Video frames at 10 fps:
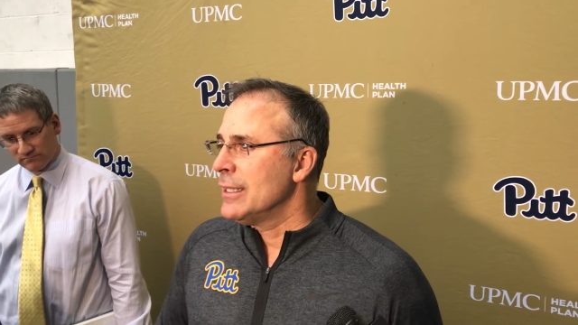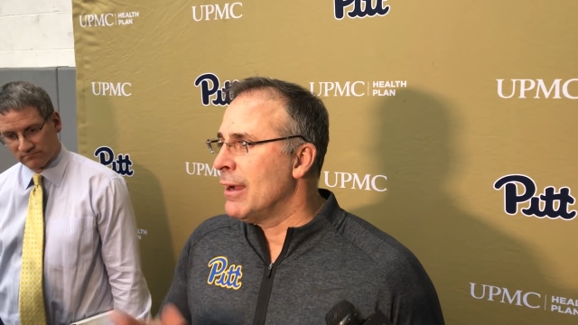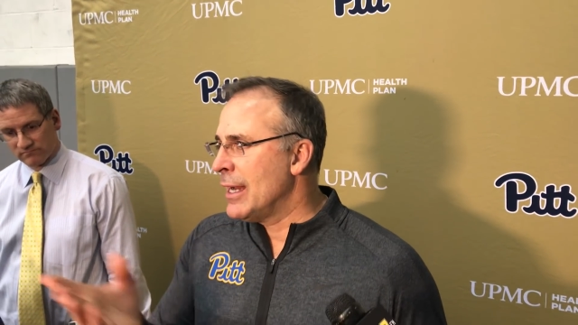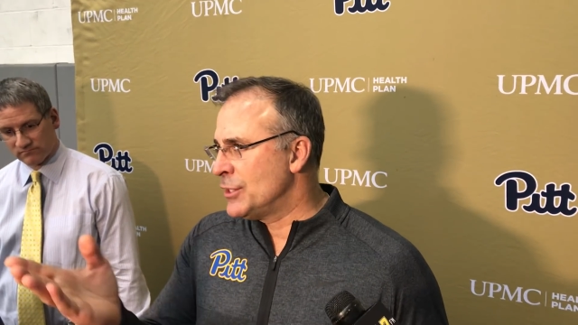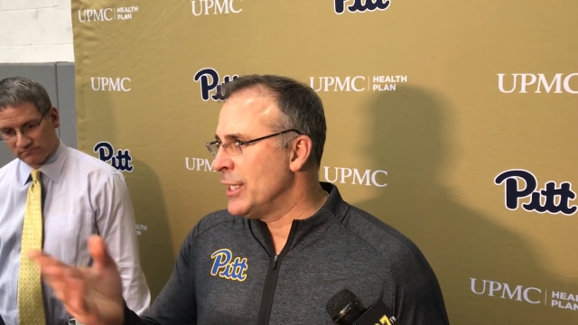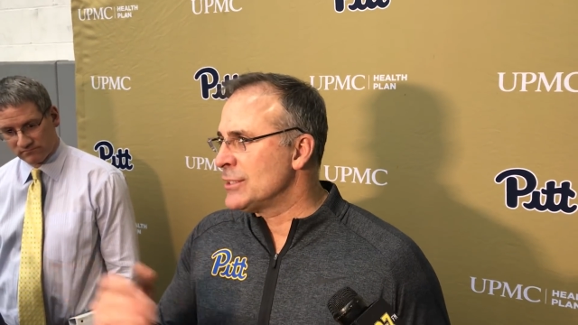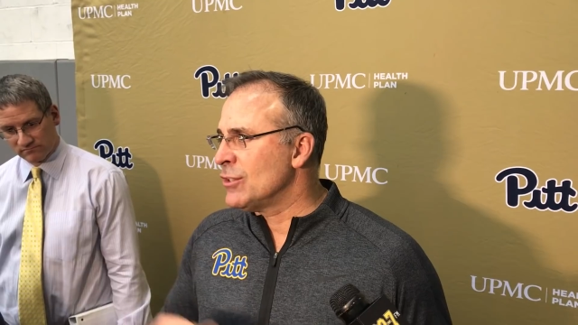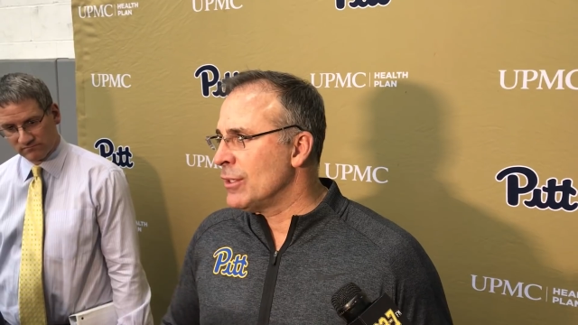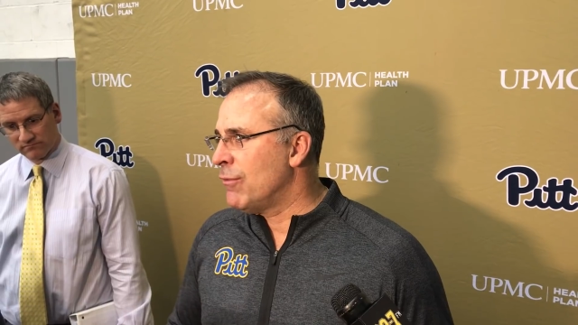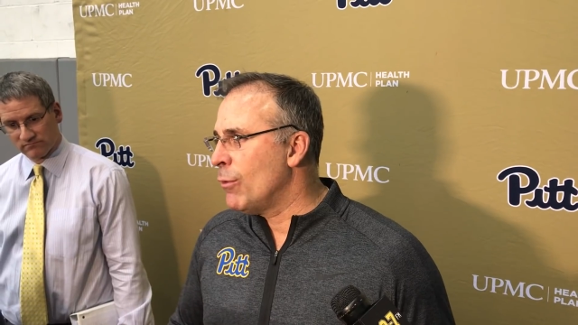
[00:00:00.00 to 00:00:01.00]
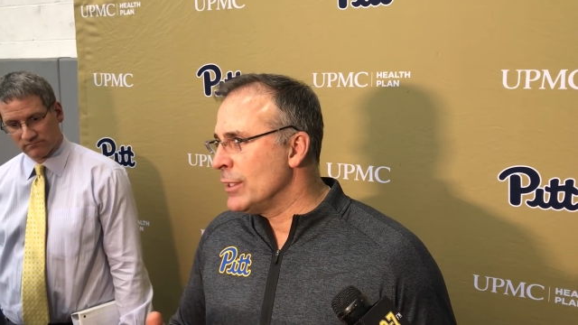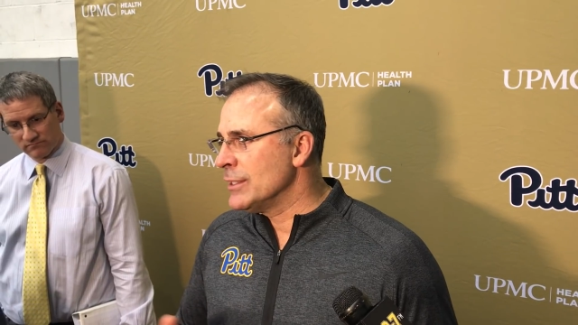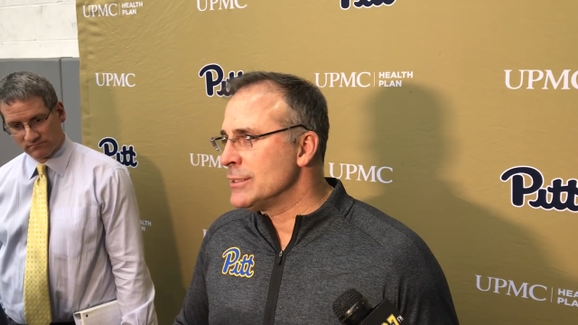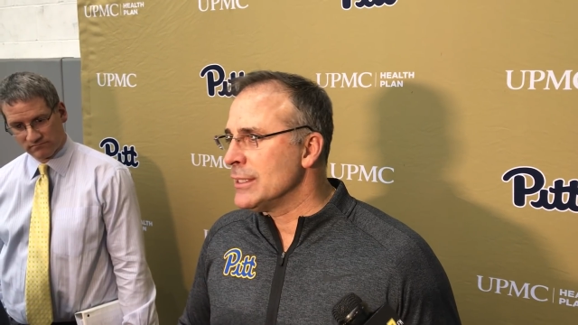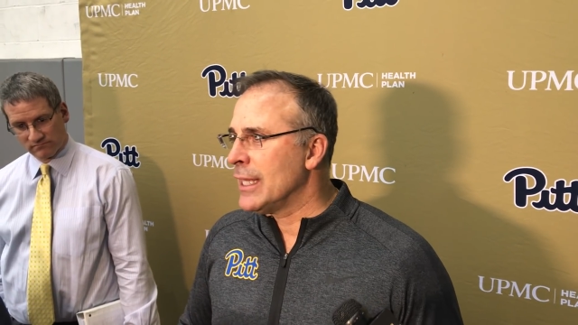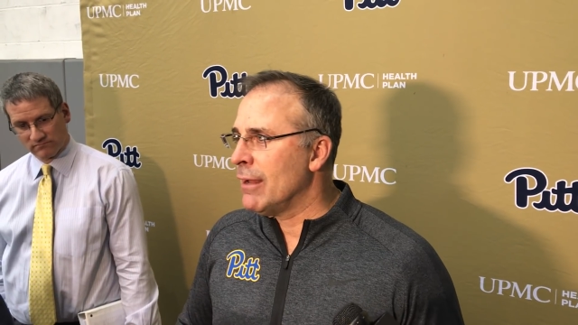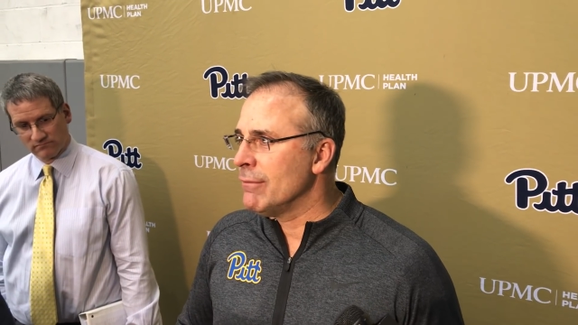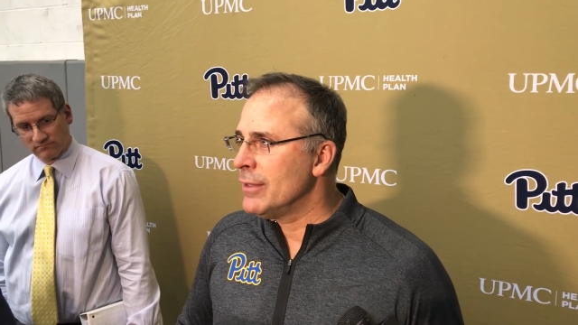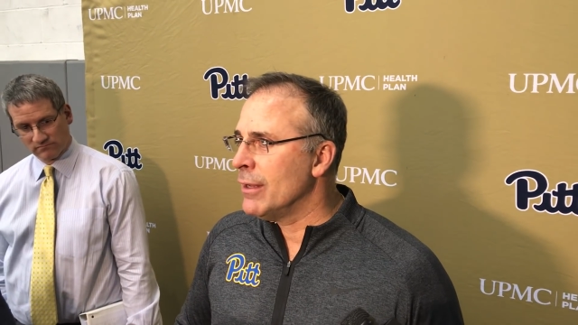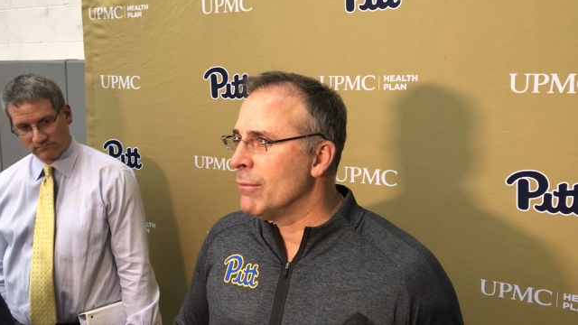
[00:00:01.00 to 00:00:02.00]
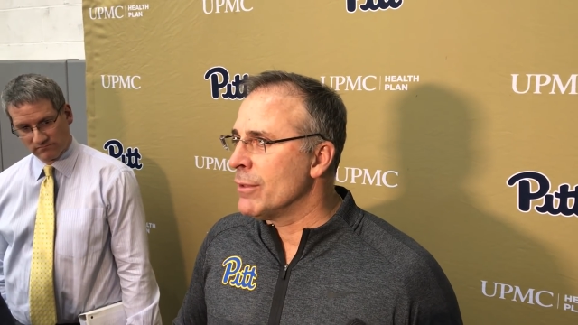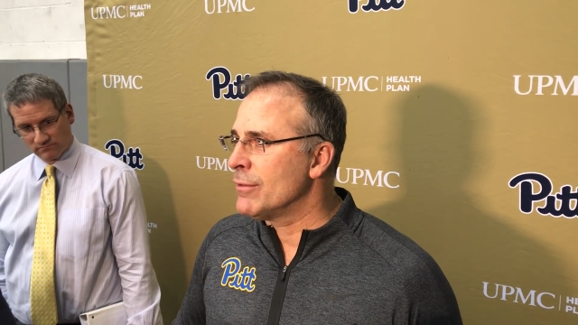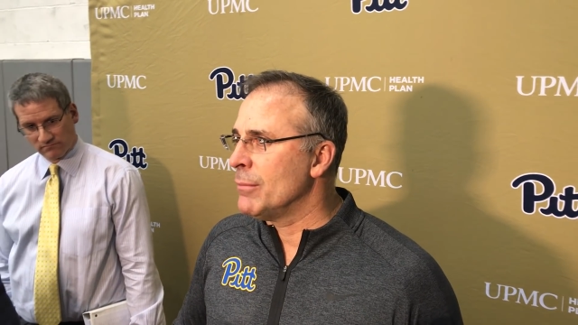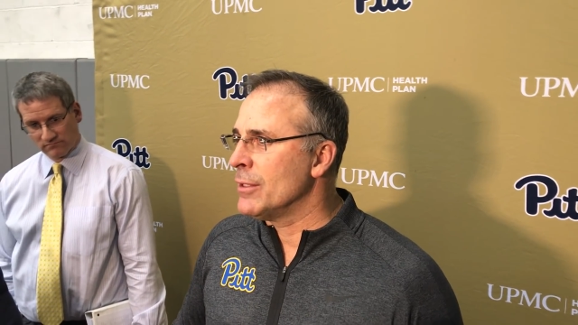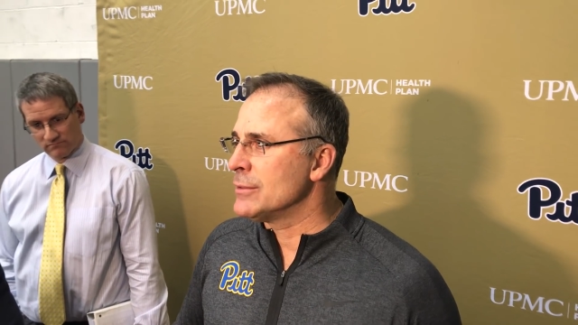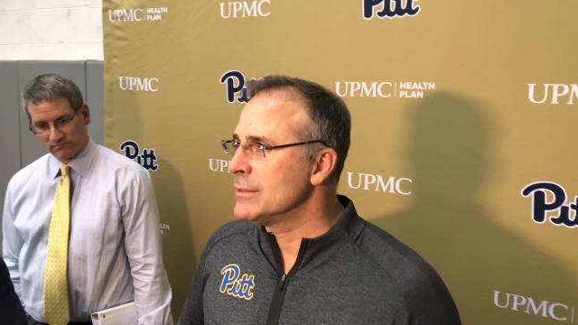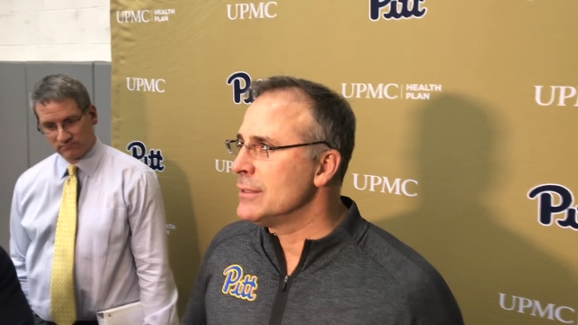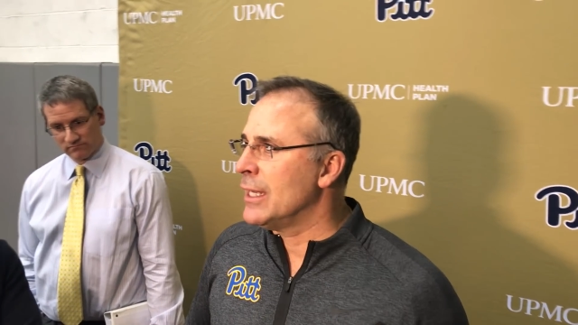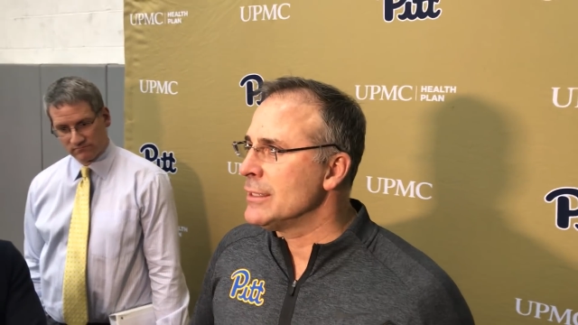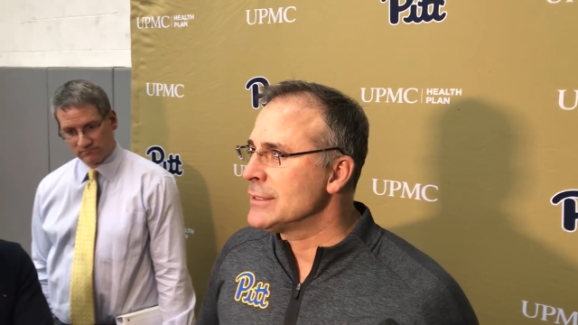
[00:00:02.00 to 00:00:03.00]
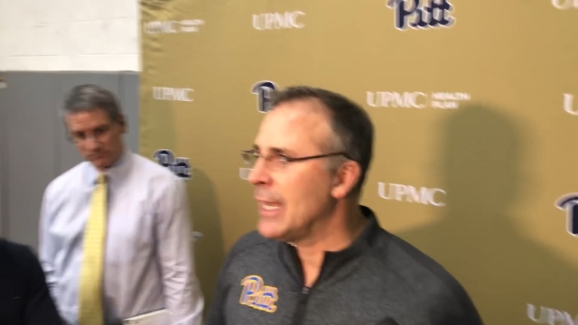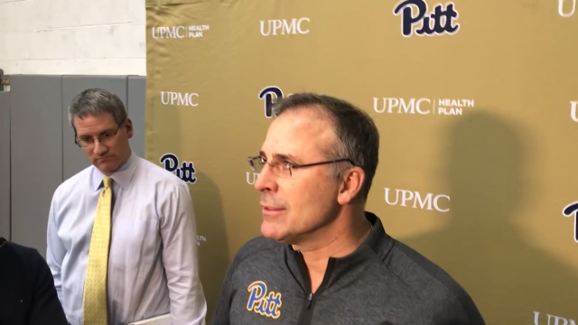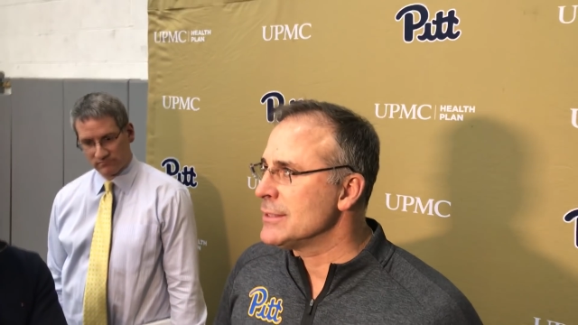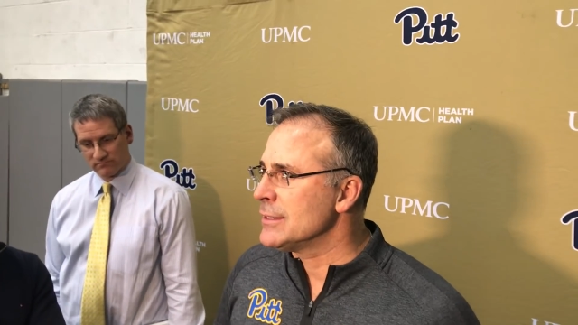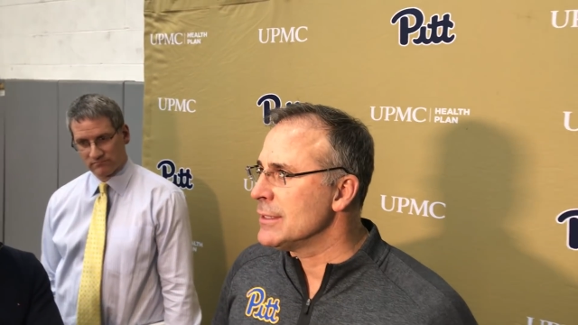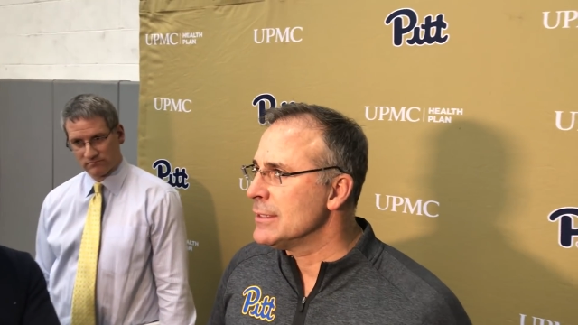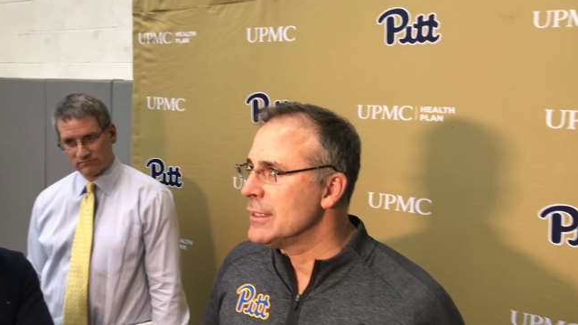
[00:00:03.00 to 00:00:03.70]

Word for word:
Speaker 1: I had a chance during the 40 to sit down, with some of those scouts at